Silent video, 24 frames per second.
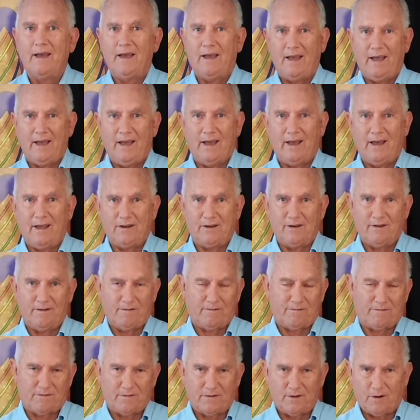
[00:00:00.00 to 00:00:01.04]
And
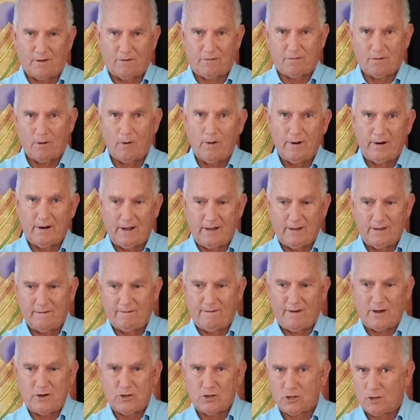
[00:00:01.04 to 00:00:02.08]
you're throwing in the
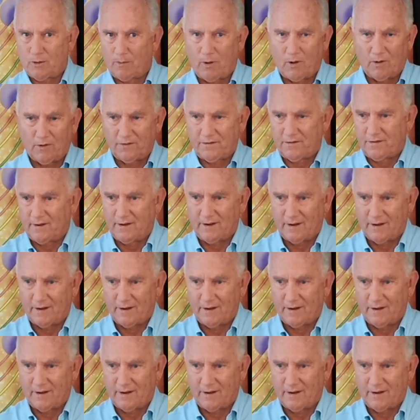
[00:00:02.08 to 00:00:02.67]
vegetables,